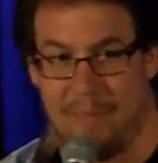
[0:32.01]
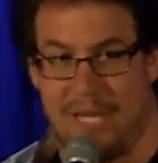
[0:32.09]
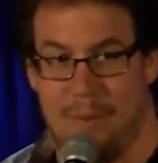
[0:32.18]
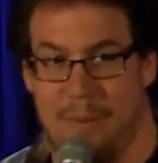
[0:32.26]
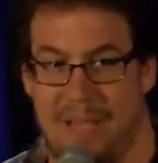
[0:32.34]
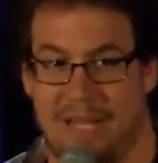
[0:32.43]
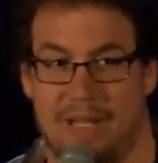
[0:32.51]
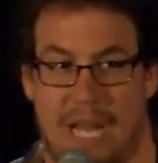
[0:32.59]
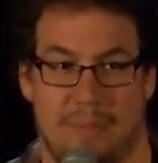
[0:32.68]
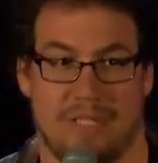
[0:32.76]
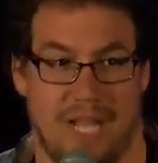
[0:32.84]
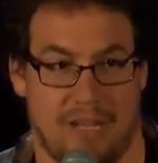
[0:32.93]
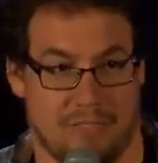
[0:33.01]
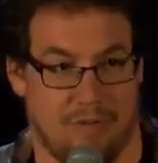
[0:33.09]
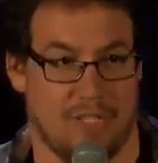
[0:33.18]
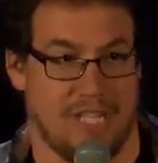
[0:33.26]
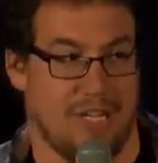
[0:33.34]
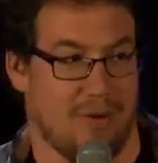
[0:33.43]
become a better game designer as
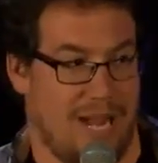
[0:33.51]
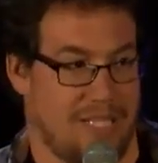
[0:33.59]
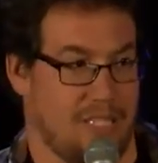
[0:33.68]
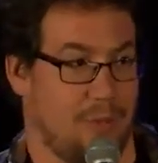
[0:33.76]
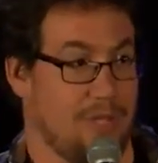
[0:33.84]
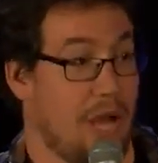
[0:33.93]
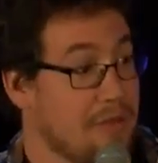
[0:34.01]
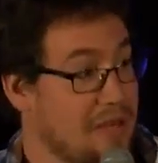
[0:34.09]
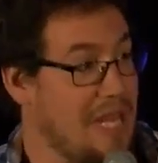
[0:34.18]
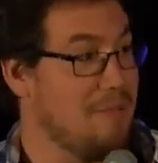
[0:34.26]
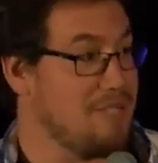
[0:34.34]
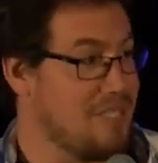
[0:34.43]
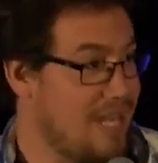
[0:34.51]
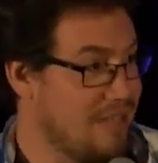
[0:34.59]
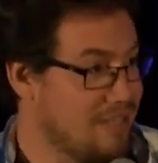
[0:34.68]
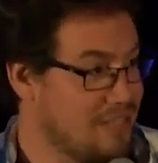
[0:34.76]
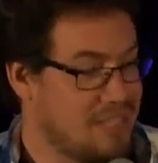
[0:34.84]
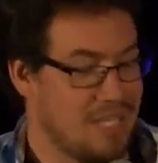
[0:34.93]
far as interacting with other game
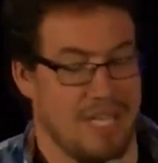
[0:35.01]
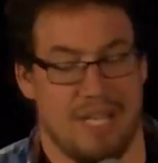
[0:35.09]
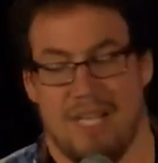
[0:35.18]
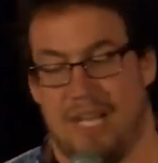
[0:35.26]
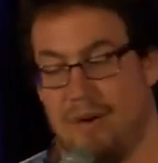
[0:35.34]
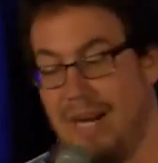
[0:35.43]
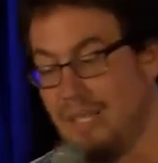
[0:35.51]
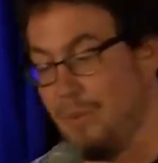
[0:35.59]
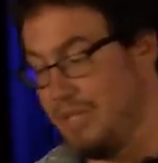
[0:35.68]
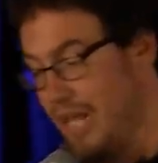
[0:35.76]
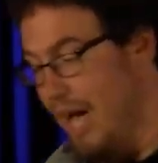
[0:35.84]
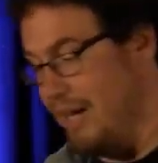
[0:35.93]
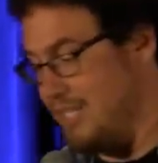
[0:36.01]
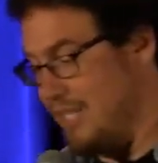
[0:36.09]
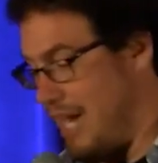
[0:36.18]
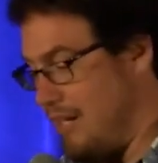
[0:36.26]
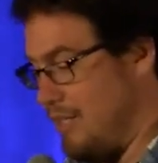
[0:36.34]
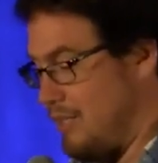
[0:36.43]
designers, interacting with
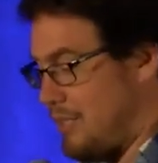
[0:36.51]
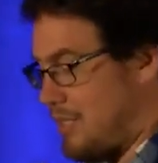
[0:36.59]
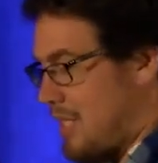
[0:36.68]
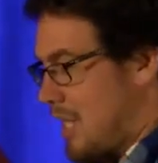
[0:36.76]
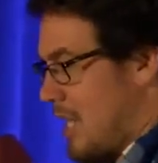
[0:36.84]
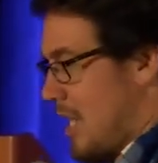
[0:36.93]
non-designers,